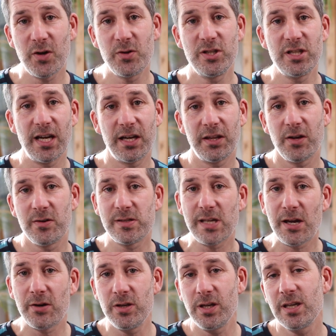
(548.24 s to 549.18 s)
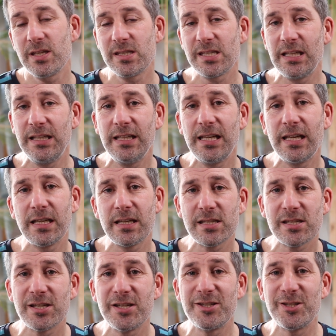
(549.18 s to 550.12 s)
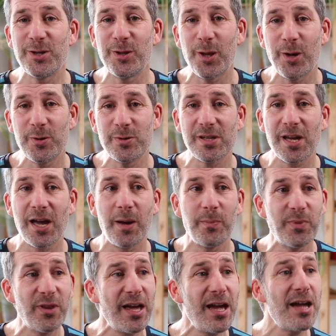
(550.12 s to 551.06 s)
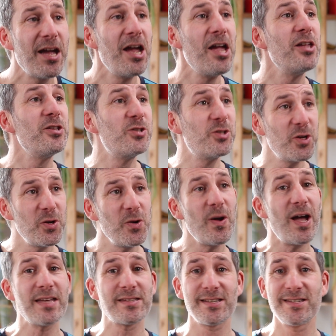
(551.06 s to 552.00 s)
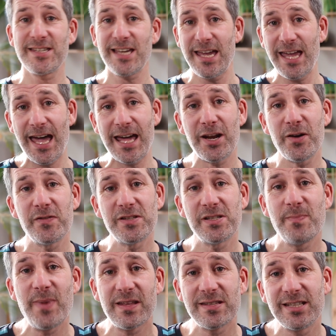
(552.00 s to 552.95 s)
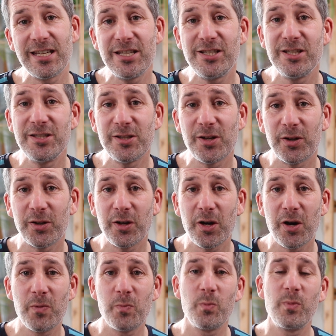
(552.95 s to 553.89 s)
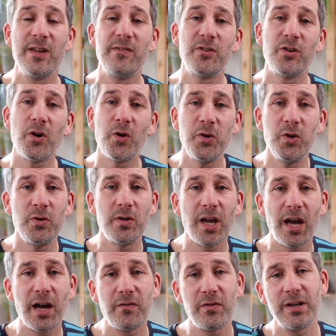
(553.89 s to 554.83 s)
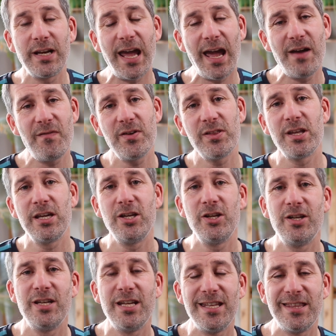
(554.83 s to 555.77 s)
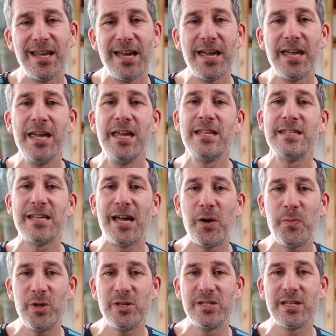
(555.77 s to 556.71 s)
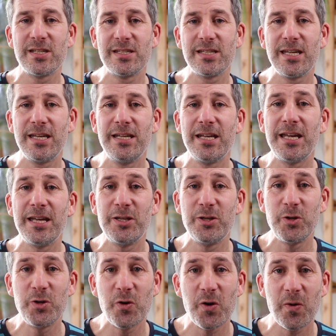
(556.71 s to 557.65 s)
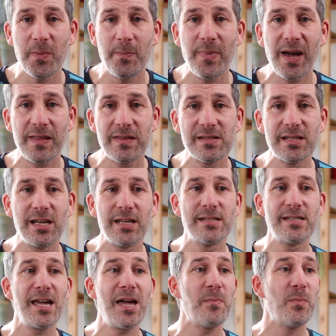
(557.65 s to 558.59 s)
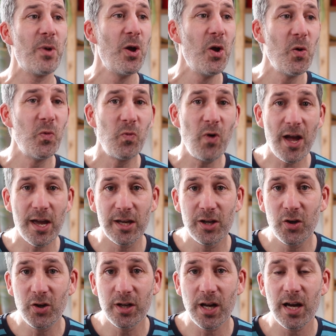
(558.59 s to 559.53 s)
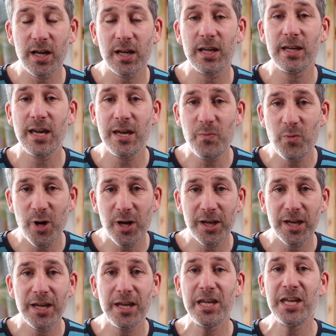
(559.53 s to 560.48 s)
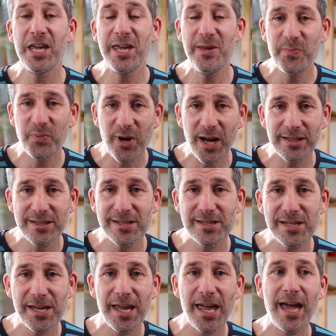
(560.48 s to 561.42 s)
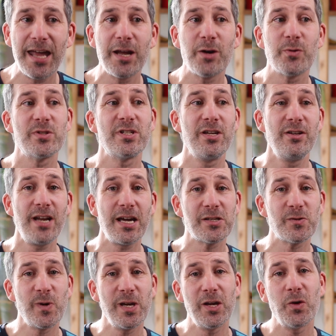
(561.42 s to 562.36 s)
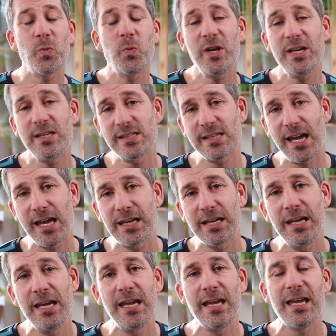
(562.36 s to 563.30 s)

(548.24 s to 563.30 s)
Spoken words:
go and check those out. You can see links to those up there. Do, as I say, head over to mathskitchen.com. We've got you covered, everything that you need there to help you succeed in your maths exam. Right, good luck. Keep working, keep practicing, and I will see you next week, week 10,